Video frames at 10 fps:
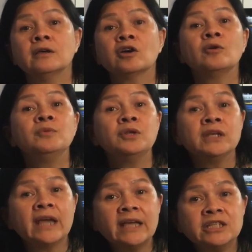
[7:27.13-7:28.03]

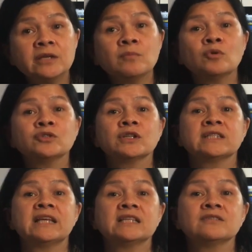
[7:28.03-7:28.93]
communicating more
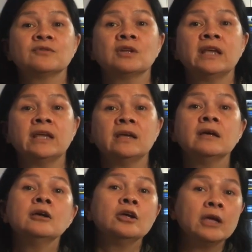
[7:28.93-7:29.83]
successfully
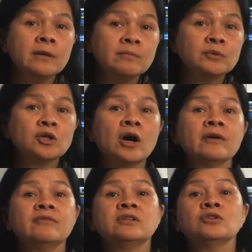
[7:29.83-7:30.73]
in
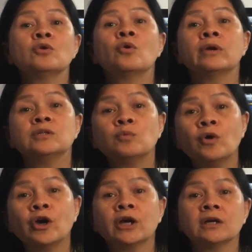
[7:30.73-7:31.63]
private or at
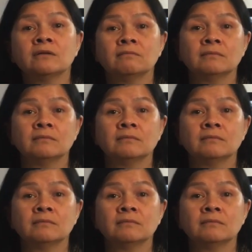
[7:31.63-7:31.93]
work.